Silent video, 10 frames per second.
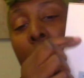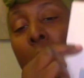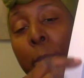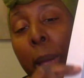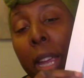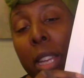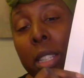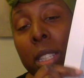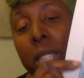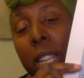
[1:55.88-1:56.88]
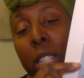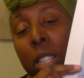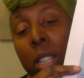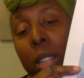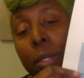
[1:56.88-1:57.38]
this page, this is
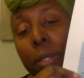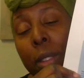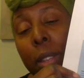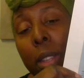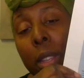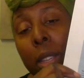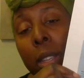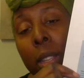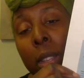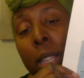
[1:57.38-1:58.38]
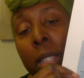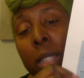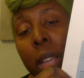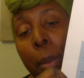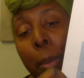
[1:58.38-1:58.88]
actually the
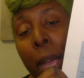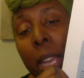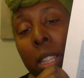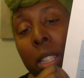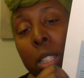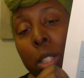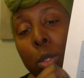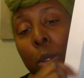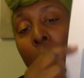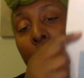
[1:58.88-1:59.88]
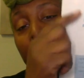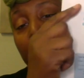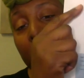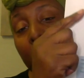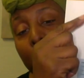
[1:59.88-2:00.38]
inside page. You
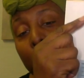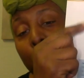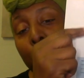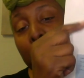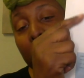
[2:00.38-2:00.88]
just tells you what's